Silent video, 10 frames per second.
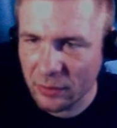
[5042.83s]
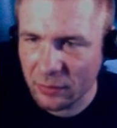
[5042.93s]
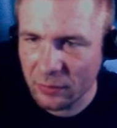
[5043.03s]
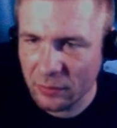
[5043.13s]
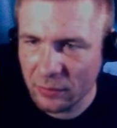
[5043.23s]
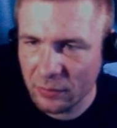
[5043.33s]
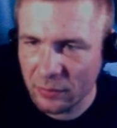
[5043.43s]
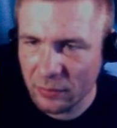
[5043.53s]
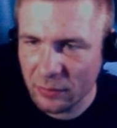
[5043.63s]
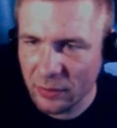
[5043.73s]
Oh.
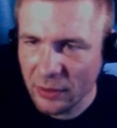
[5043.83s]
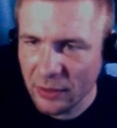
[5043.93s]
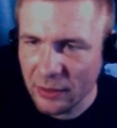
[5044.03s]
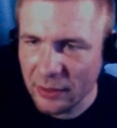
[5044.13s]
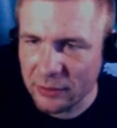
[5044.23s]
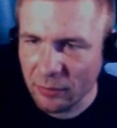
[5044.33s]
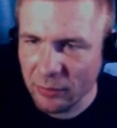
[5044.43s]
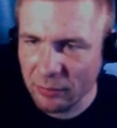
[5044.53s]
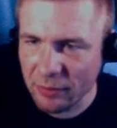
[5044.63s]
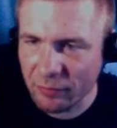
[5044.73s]

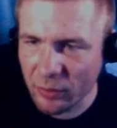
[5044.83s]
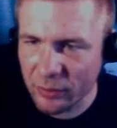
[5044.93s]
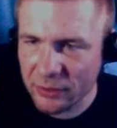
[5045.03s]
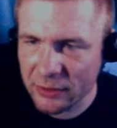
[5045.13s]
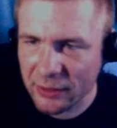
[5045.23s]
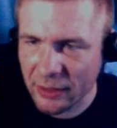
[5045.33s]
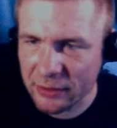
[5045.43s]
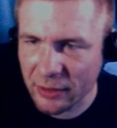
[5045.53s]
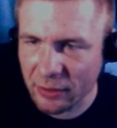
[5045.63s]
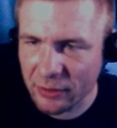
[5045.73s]
Sometimes I've noticed this
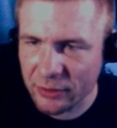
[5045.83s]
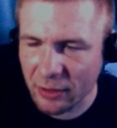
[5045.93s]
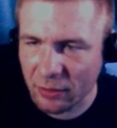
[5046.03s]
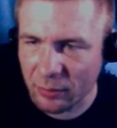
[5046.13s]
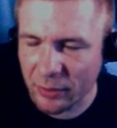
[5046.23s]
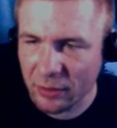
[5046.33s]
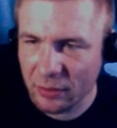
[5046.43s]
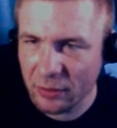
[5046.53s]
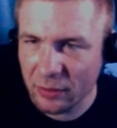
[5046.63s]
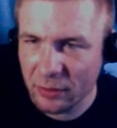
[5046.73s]
actually glitch out on me.
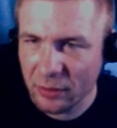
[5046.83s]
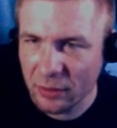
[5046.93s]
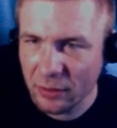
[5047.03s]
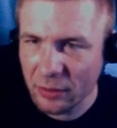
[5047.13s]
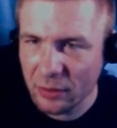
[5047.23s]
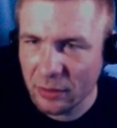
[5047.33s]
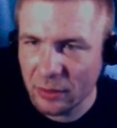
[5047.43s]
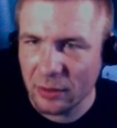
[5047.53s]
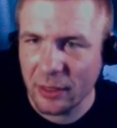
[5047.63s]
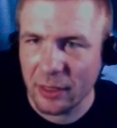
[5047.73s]

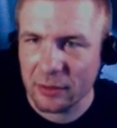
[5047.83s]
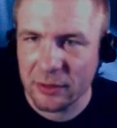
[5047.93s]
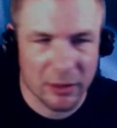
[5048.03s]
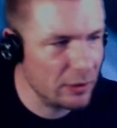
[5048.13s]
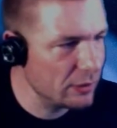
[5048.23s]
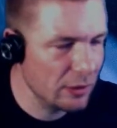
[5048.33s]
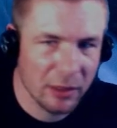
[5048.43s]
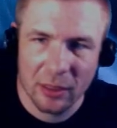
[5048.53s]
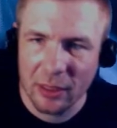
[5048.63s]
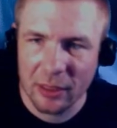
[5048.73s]
Yeah, see?
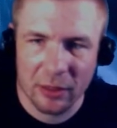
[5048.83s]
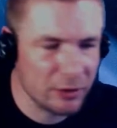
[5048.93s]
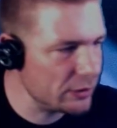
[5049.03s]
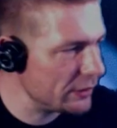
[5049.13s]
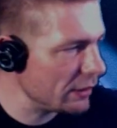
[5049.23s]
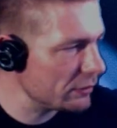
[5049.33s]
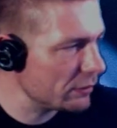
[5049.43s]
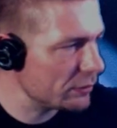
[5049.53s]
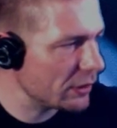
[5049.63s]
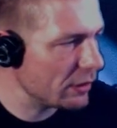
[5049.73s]
It glitches out
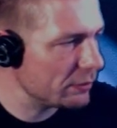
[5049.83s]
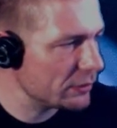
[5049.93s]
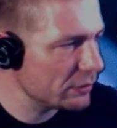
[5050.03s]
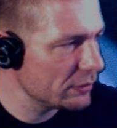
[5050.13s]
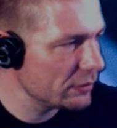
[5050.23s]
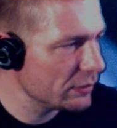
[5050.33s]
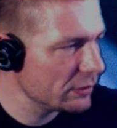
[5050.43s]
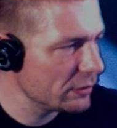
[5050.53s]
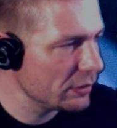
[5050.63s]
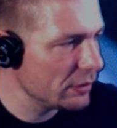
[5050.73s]
sometimes.
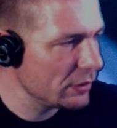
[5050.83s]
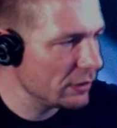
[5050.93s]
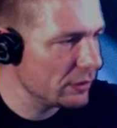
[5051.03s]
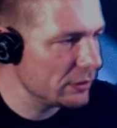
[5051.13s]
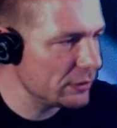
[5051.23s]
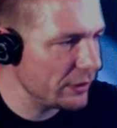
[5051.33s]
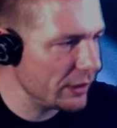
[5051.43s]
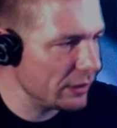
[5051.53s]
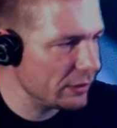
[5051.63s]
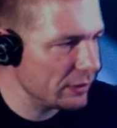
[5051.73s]
See
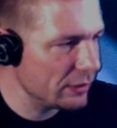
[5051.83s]
that?